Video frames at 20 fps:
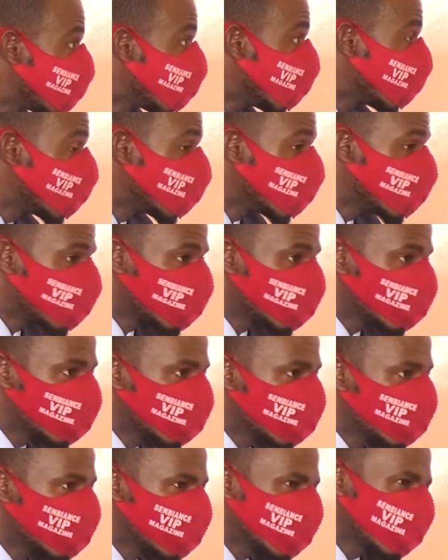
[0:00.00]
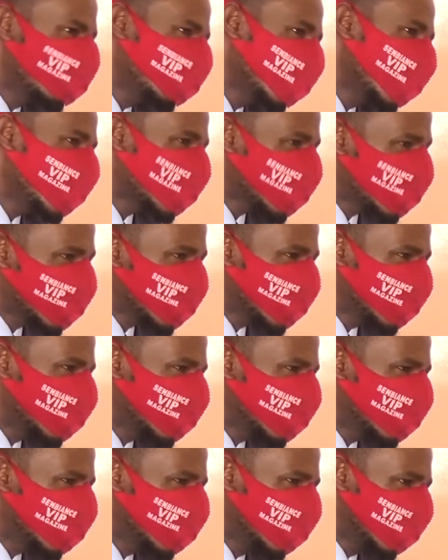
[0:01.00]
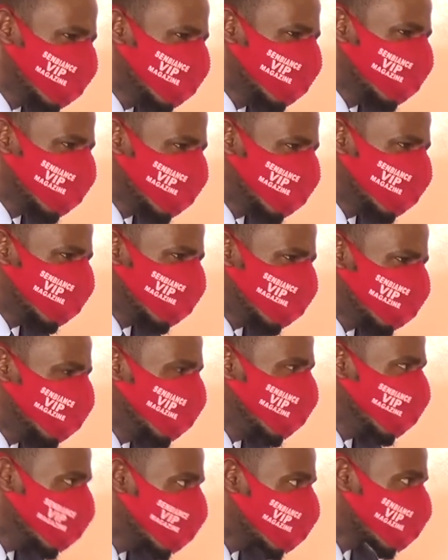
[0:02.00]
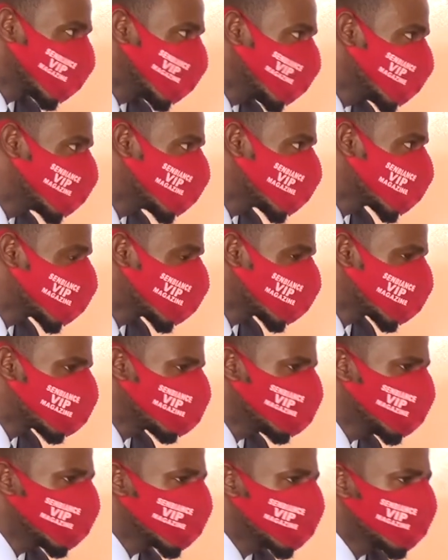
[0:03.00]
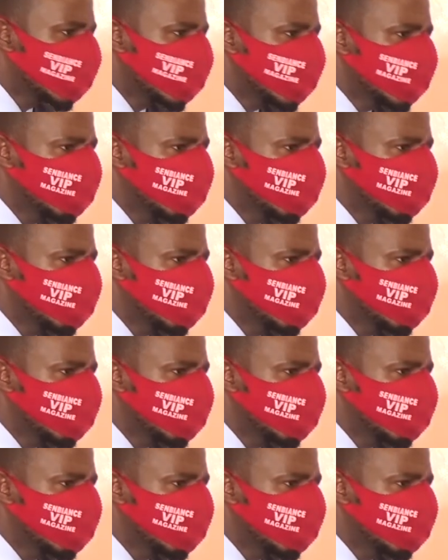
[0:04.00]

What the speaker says: lines, to some extent, religious lines, so to speak.